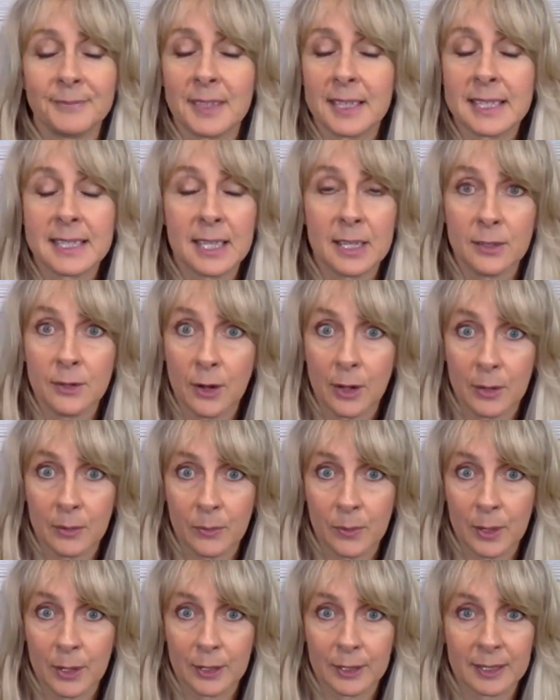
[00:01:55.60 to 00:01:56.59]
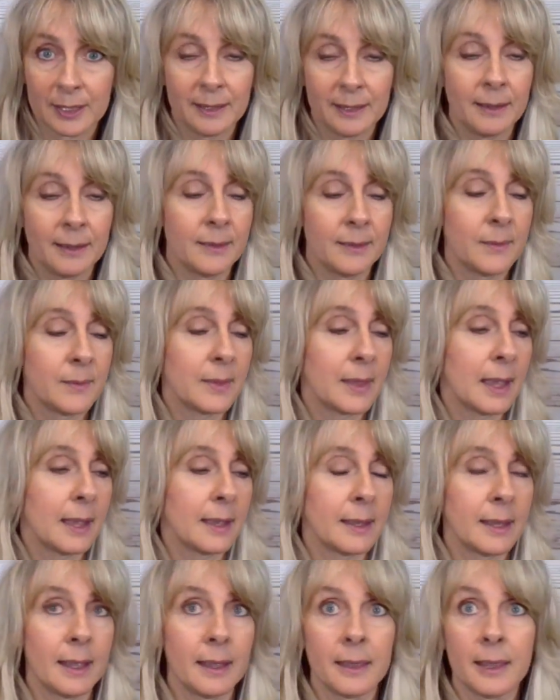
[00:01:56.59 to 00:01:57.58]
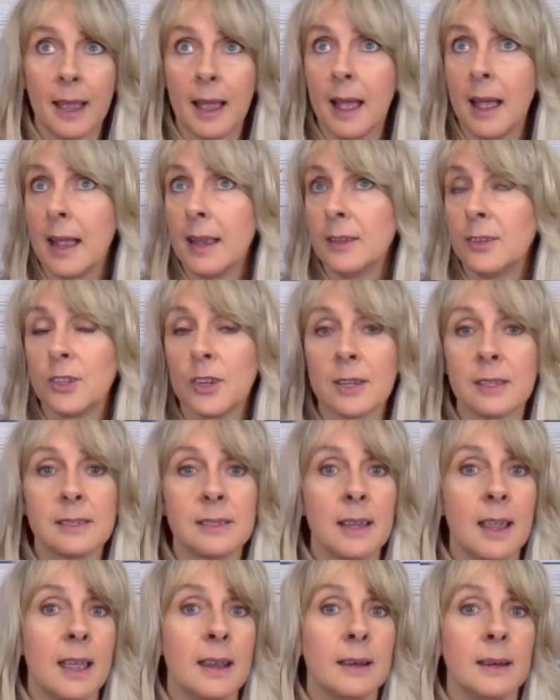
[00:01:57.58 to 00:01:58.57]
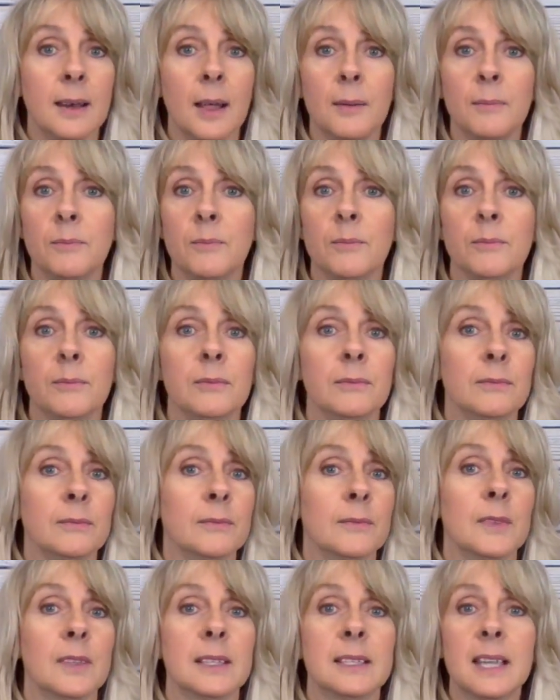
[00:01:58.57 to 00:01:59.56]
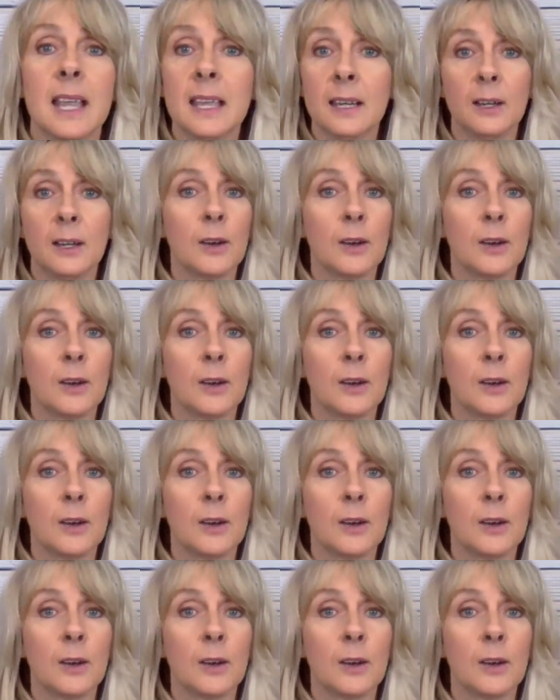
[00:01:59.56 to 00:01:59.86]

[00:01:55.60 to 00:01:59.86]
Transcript: Did not work. I just ended up taking it